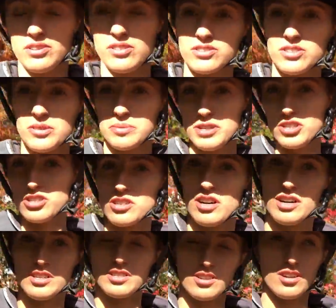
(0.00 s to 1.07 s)
look so much
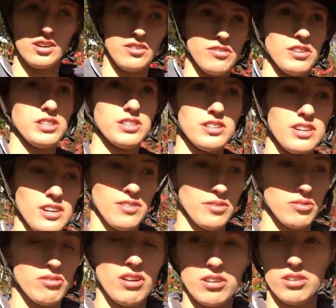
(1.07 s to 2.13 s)
nicer if he didn't have
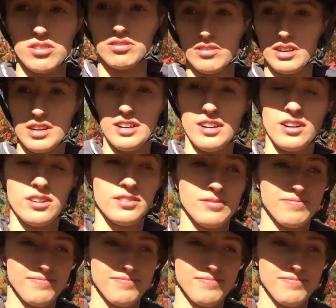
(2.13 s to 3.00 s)
a rug on right now.